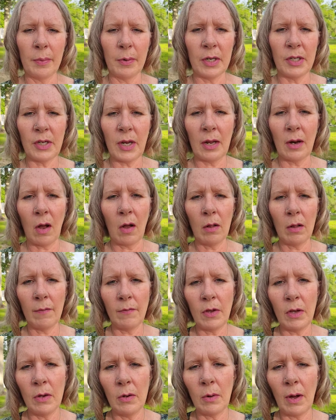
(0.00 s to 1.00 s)
appreciate all of
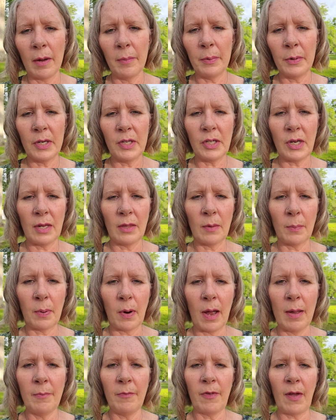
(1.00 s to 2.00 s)
you. I appreciate the
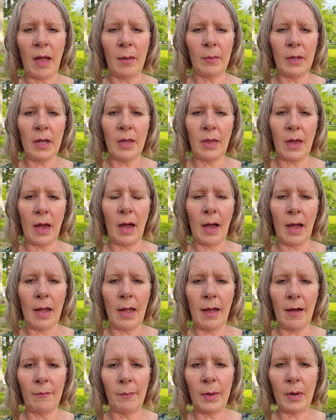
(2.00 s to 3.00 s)
Prime family that
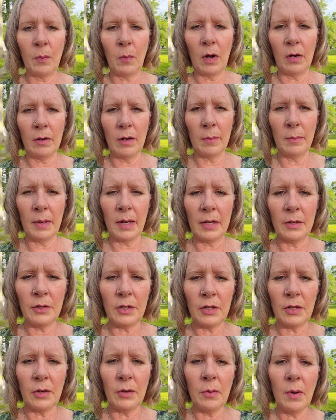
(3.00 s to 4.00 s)
I have been welcomed
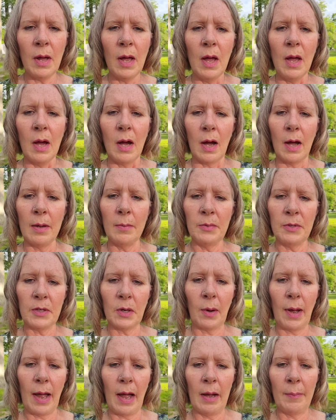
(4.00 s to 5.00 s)
into. I'm
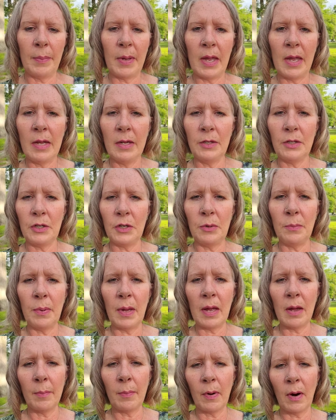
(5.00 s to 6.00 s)
so happy to
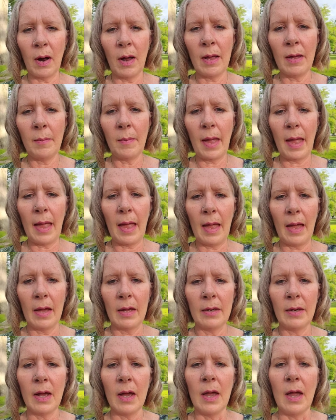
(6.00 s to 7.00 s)
be at Prime,
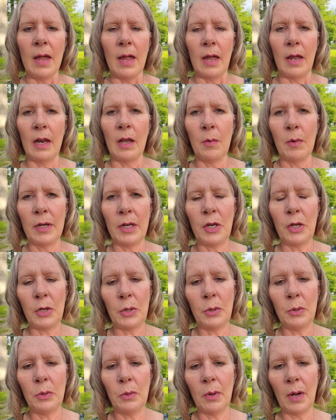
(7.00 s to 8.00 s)
and anyone
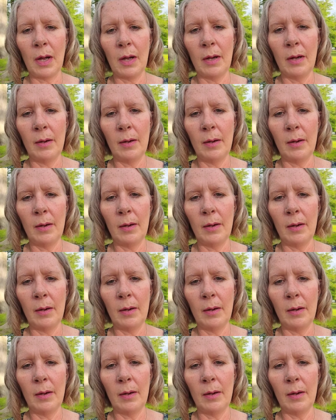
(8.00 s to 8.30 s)
who,